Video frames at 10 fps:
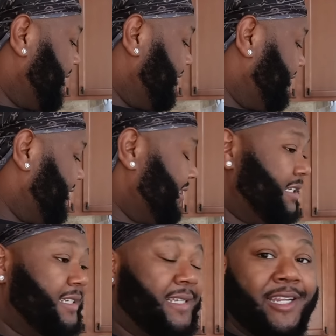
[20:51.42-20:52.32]
getting ready
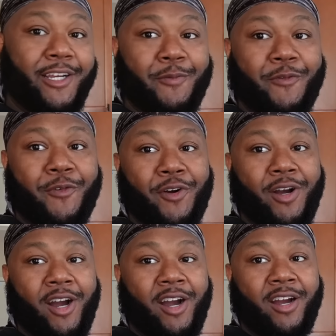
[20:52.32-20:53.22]
to set up for
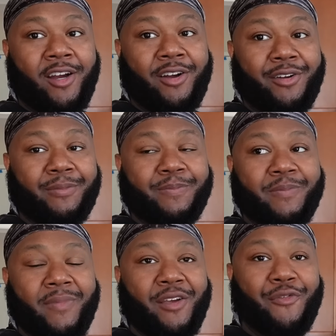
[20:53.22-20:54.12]
our
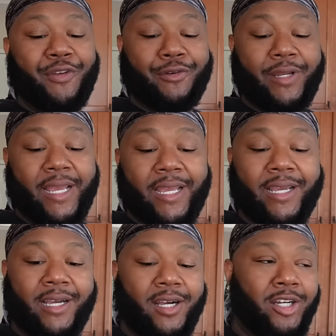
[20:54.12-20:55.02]
field day
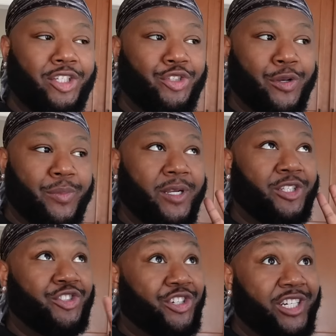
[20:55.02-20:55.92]
or drunk
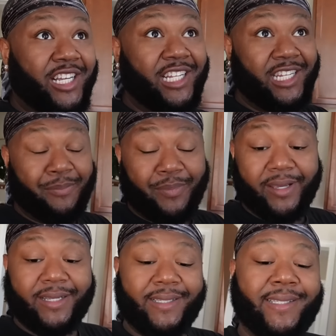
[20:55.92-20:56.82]

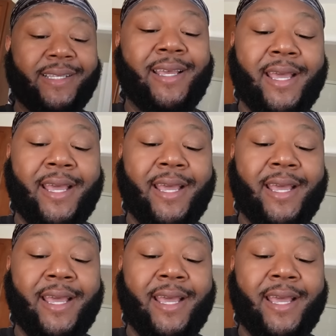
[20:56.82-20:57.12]
Olympics.